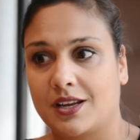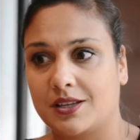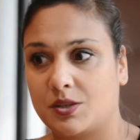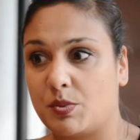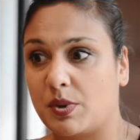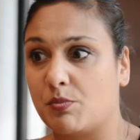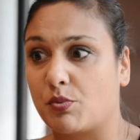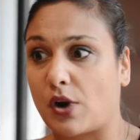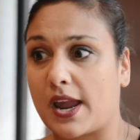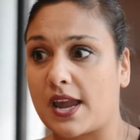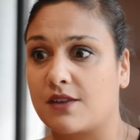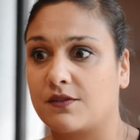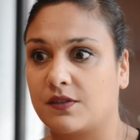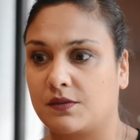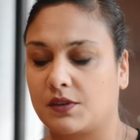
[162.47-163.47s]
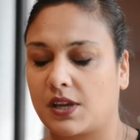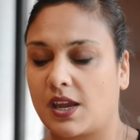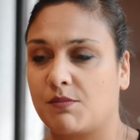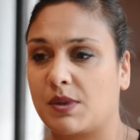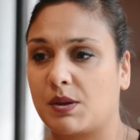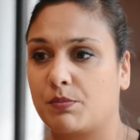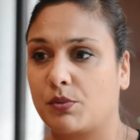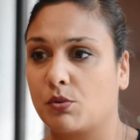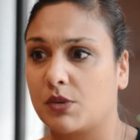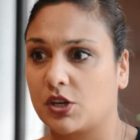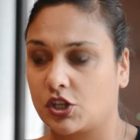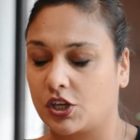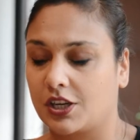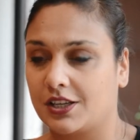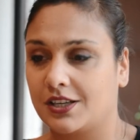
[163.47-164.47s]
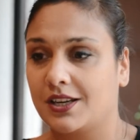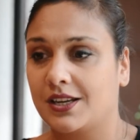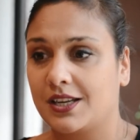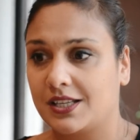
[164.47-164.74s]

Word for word: to be brave and gave me permission